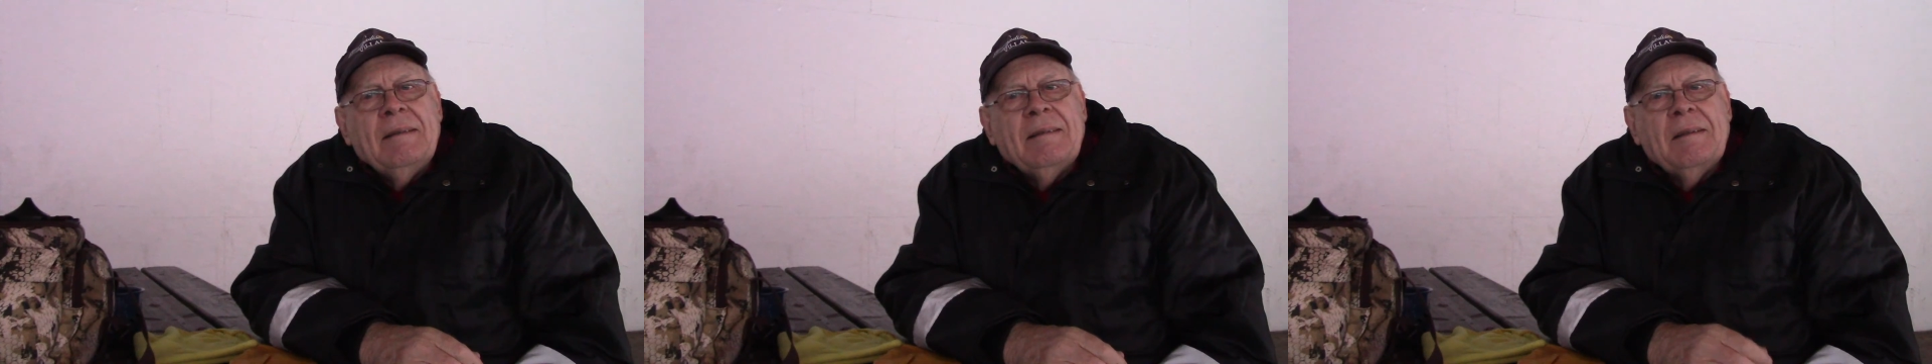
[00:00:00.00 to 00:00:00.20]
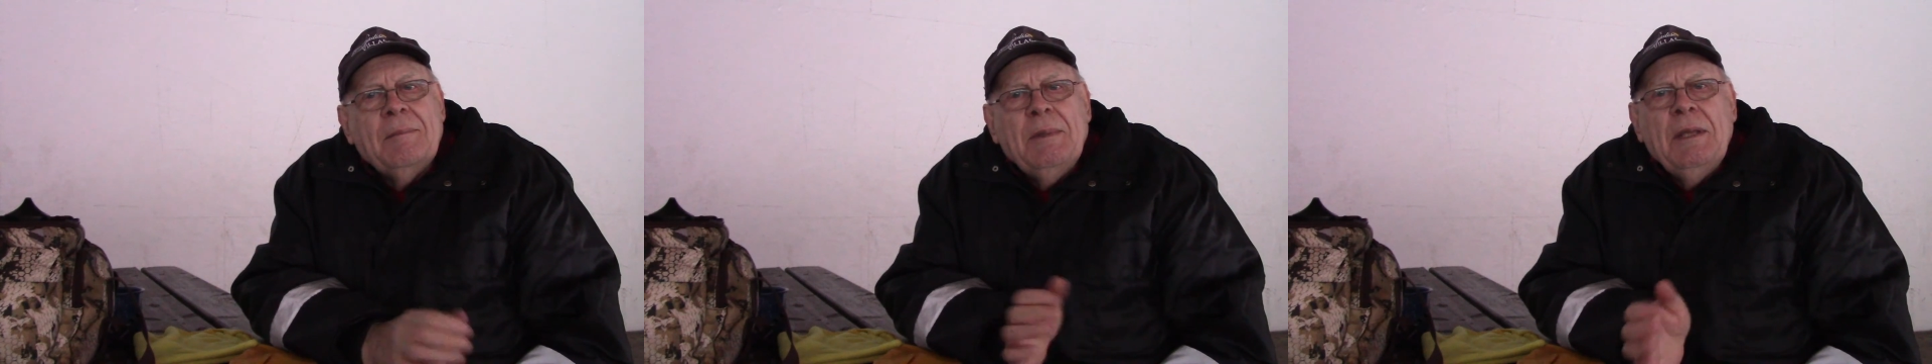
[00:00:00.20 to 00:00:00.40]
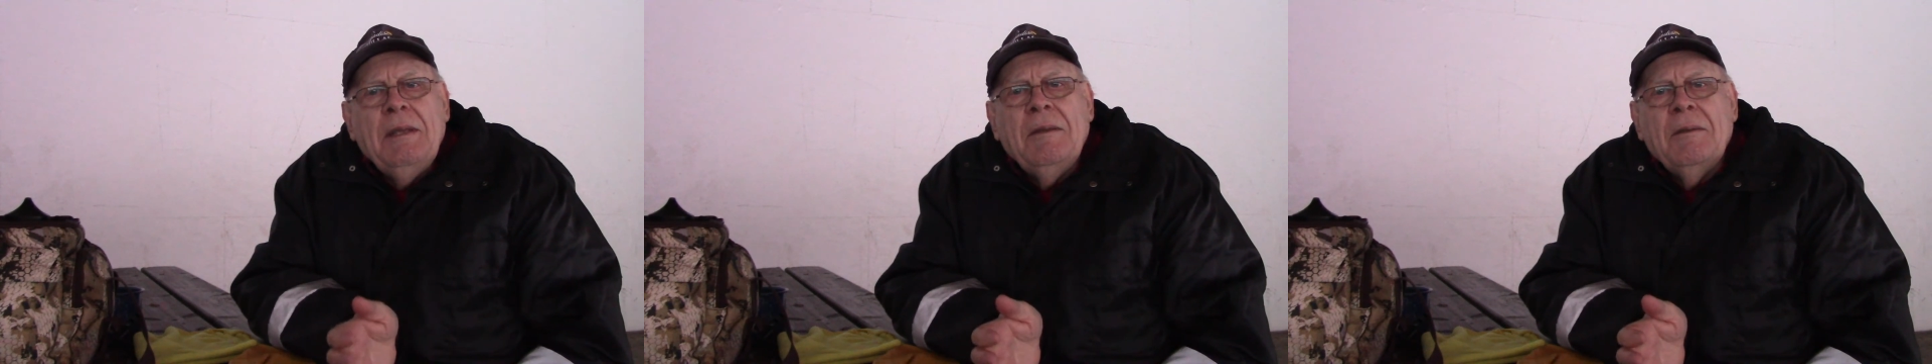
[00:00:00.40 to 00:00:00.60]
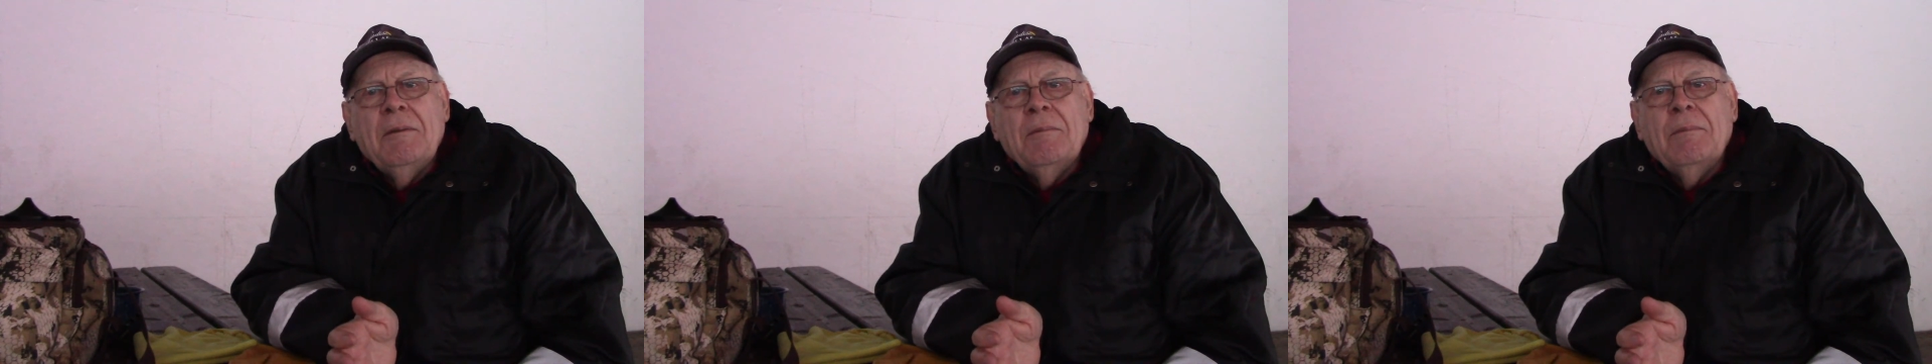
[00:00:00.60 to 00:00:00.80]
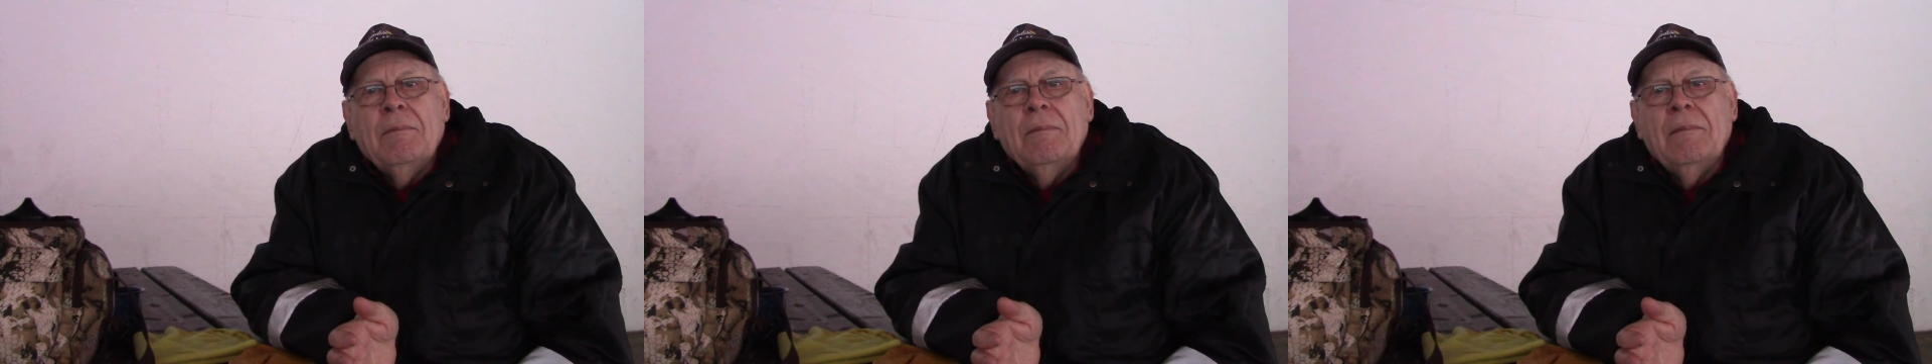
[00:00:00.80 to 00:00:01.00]
To me,
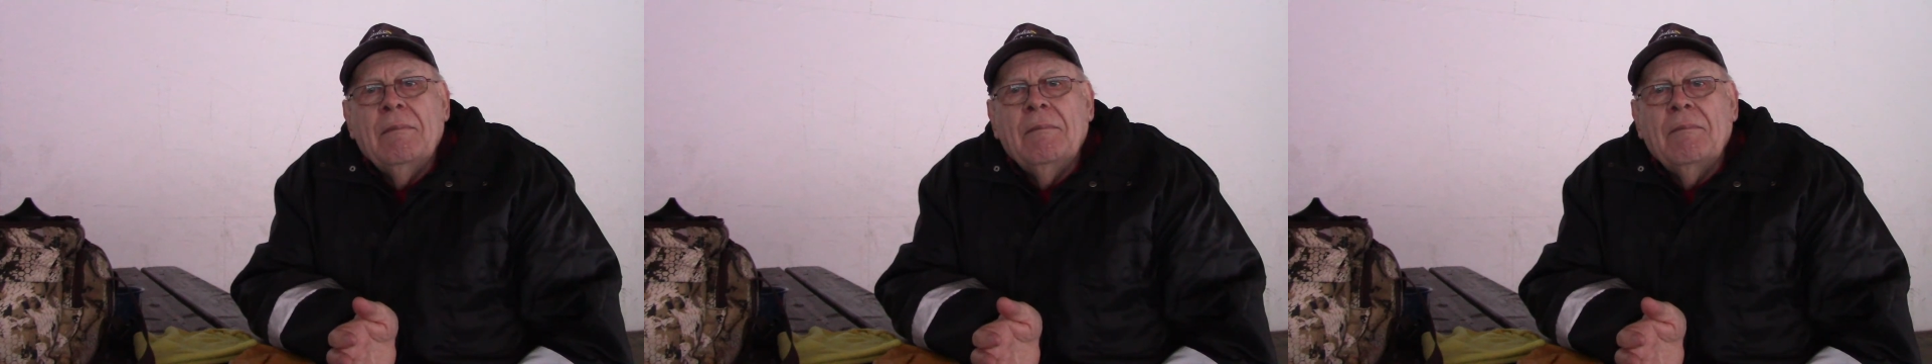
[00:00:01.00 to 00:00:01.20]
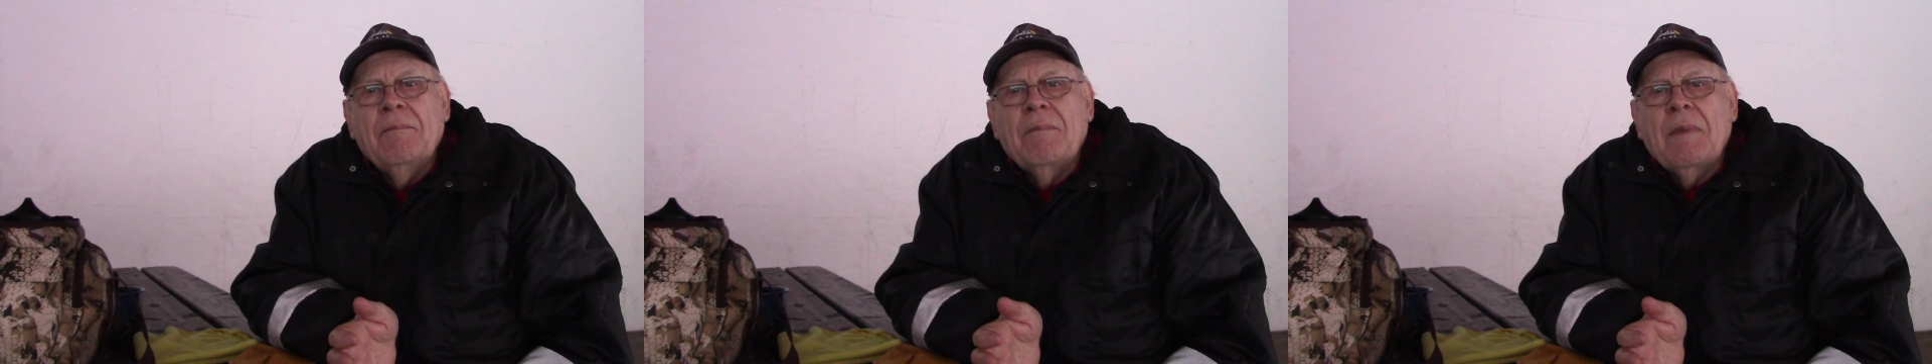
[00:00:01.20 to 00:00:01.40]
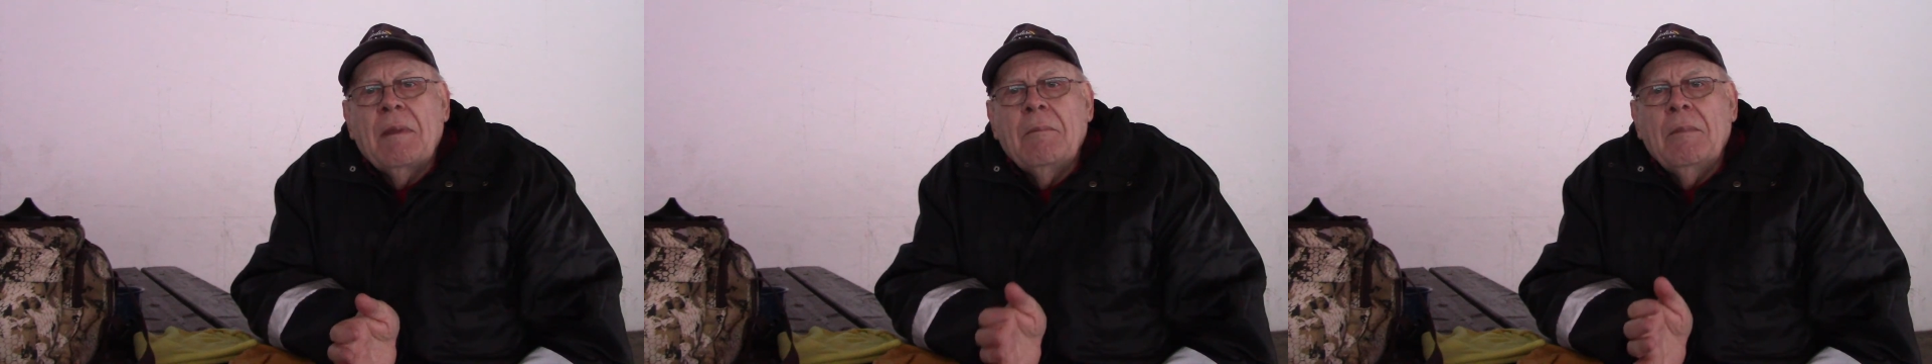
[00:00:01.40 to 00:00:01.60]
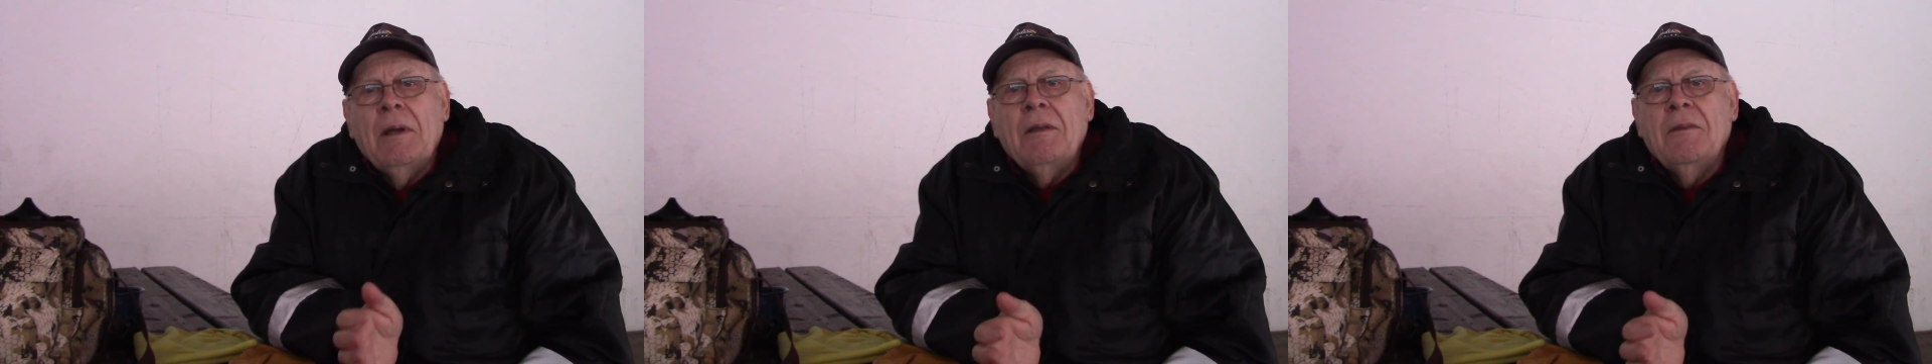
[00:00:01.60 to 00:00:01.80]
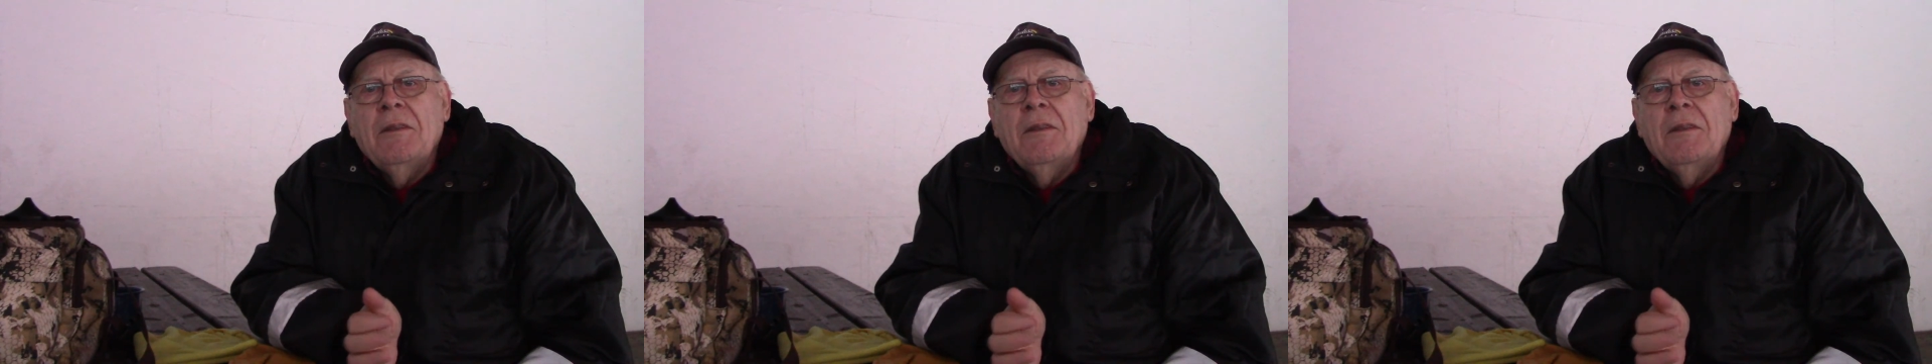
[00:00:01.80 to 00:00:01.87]
my